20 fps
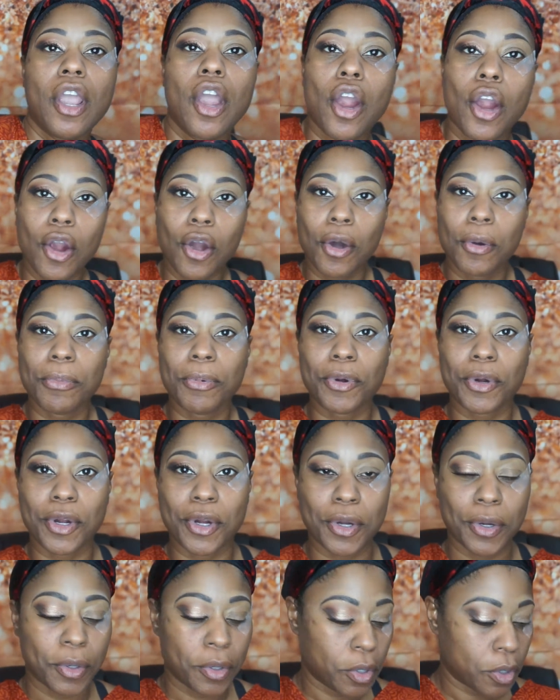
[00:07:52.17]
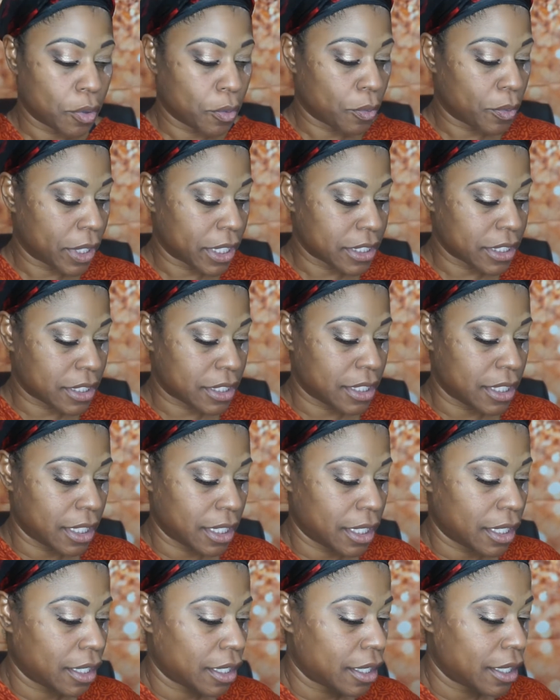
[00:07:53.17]
homegirl was
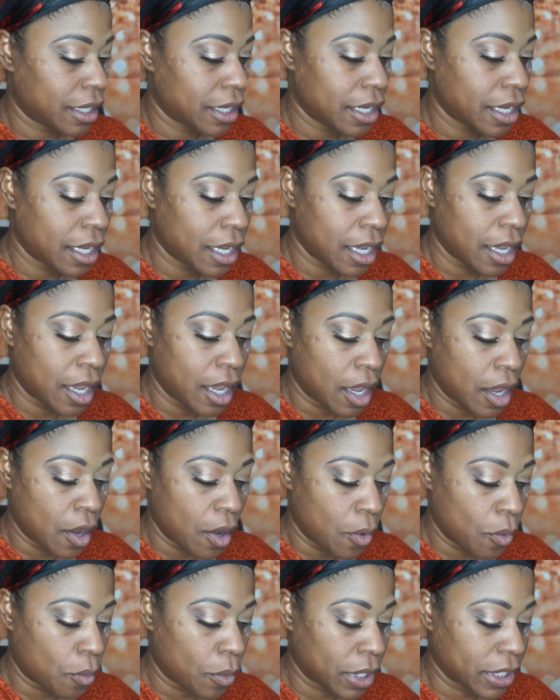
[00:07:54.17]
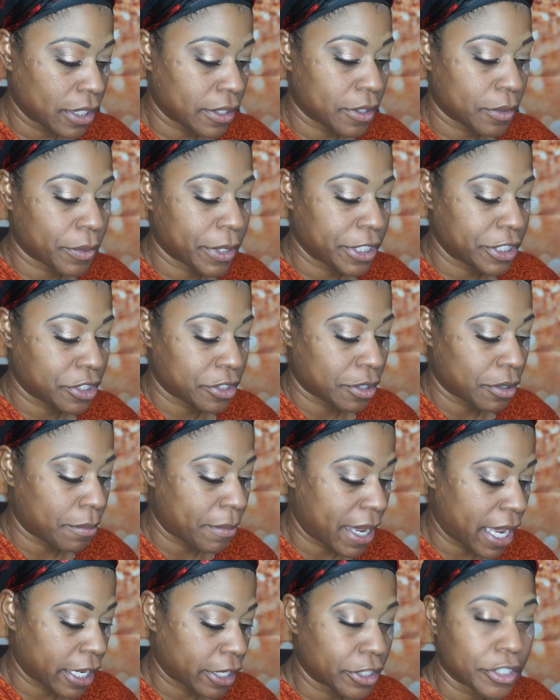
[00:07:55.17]
one of the regional
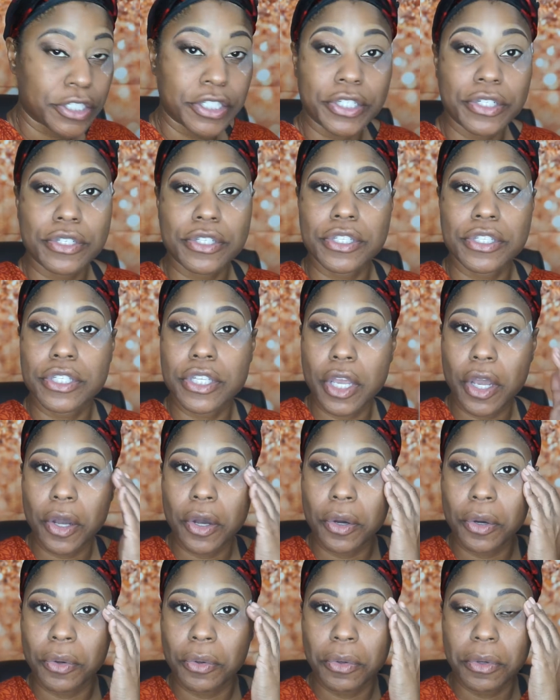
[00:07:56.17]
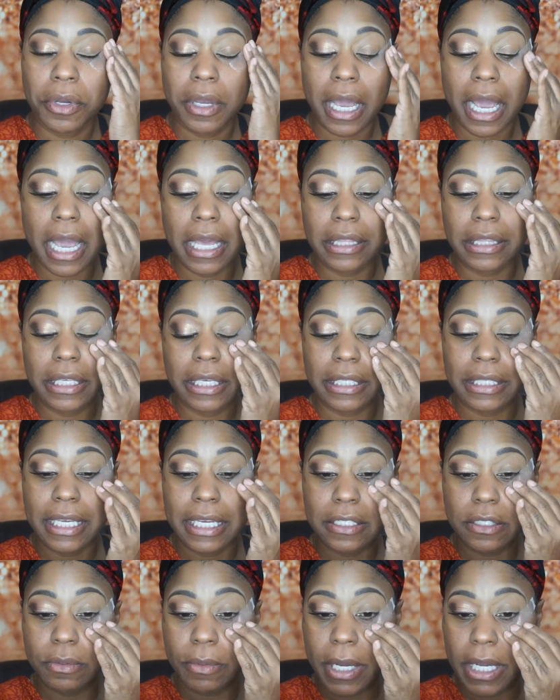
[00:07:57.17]
managers, so I think
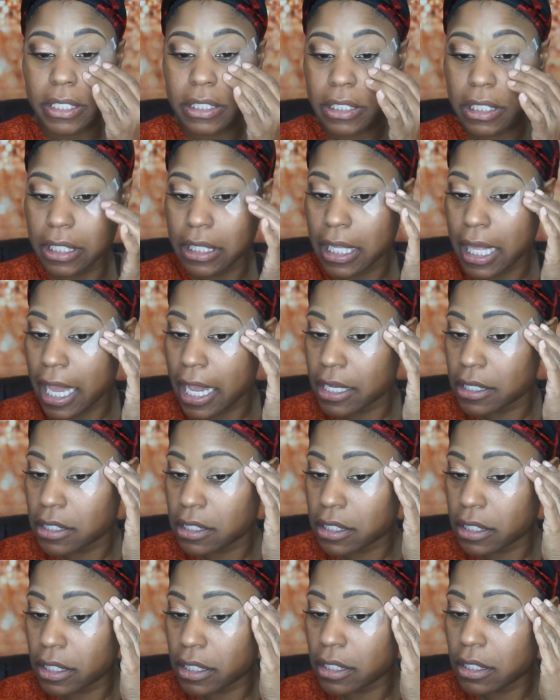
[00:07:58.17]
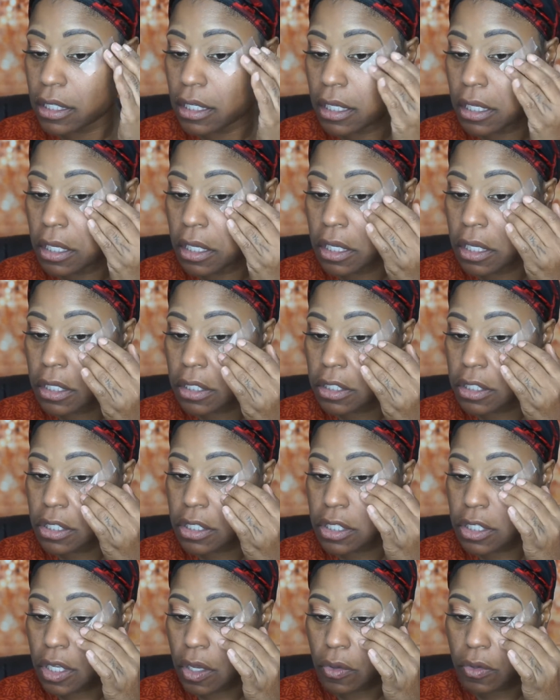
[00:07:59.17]
that's why she lasted
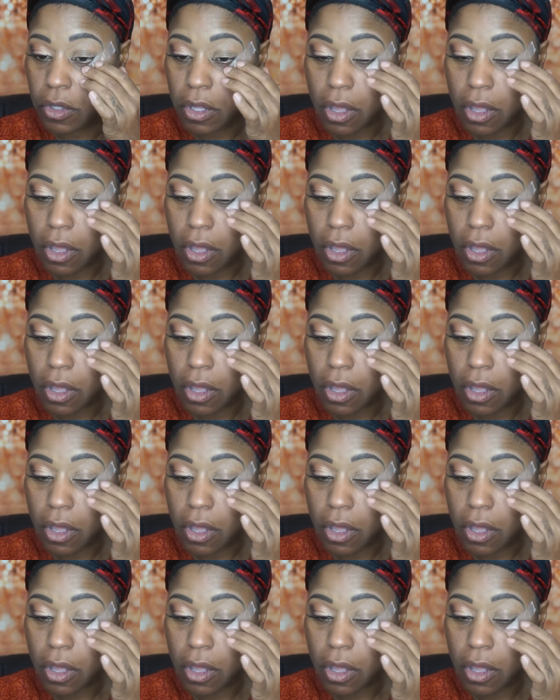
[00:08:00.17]
so